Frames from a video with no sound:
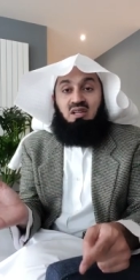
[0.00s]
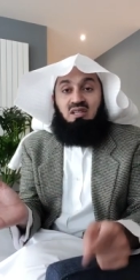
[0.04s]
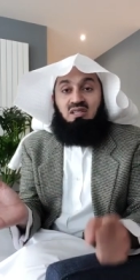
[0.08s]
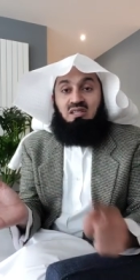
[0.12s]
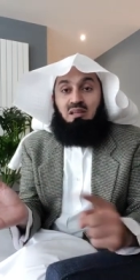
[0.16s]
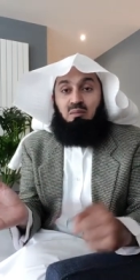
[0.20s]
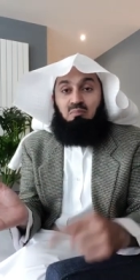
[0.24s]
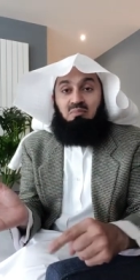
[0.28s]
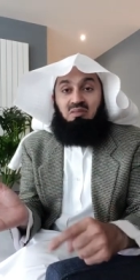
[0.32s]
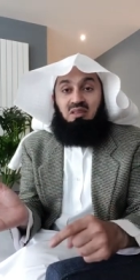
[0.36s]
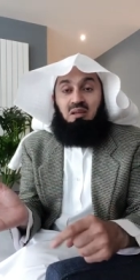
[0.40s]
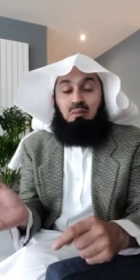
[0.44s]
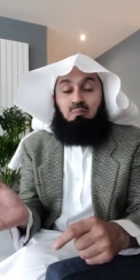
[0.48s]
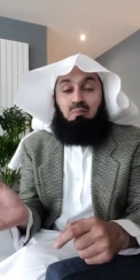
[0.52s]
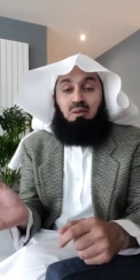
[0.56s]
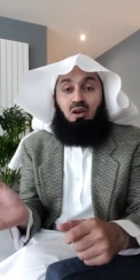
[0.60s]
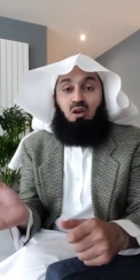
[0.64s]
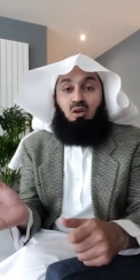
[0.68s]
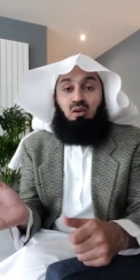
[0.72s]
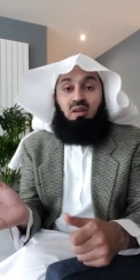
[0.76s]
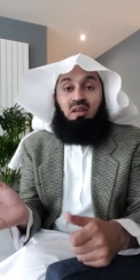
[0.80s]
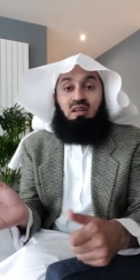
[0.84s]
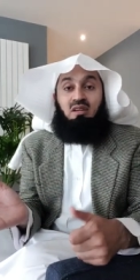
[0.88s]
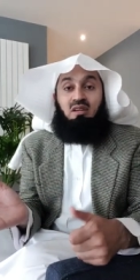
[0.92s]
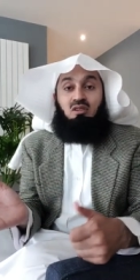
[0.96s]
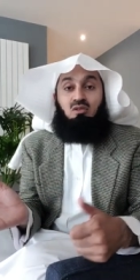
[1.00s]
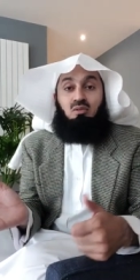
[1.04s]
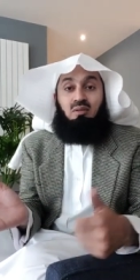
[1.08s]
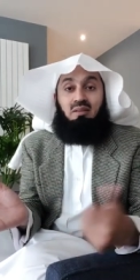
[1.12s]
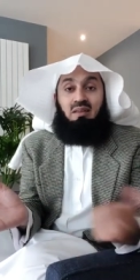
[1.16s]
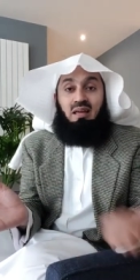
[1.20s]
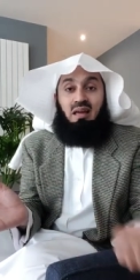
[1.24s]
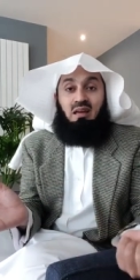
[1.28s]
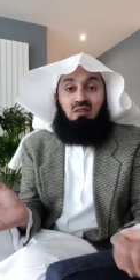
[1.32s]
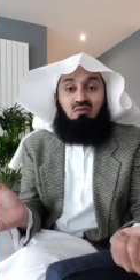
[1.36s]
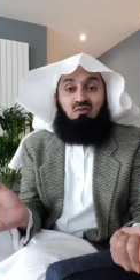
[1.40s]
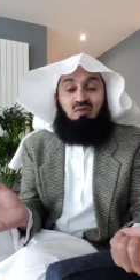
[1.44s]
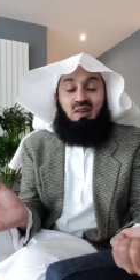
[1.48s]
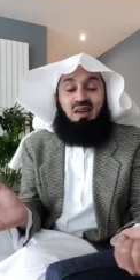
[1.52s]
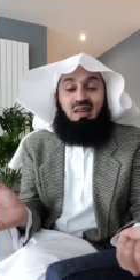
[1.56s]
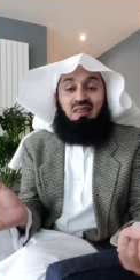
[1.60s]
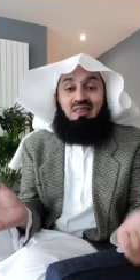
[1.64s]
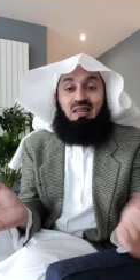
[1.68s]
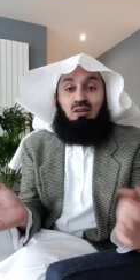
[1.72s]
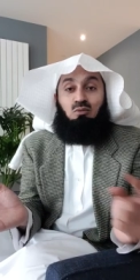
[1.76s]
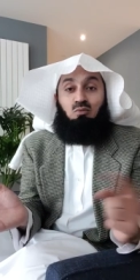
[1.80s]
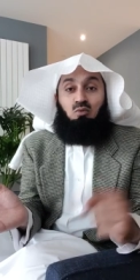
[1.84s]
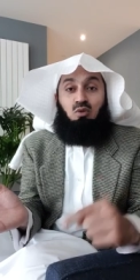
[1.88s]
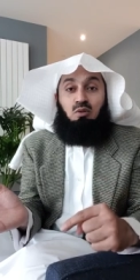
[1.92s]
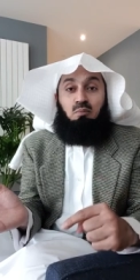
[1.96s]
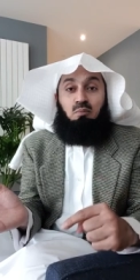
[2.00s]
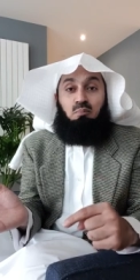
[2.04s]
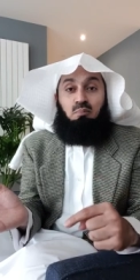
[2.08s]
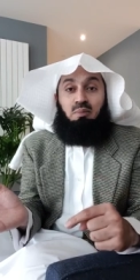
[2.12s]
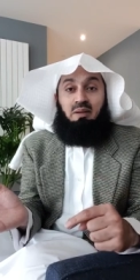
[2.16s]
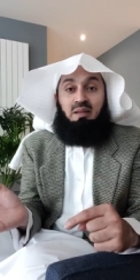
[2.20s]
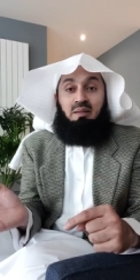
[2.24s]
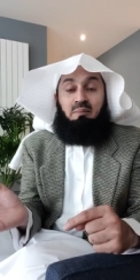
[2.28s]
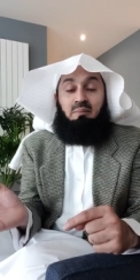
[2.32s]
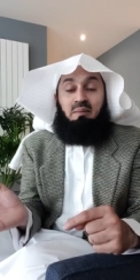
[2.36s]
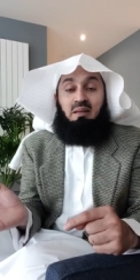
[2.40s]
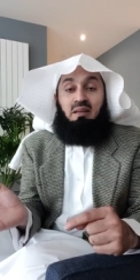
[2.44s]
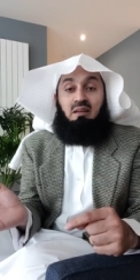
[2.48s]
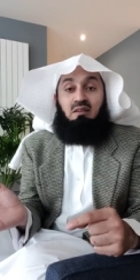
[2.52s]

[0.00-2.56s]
something belonging to their faith that would be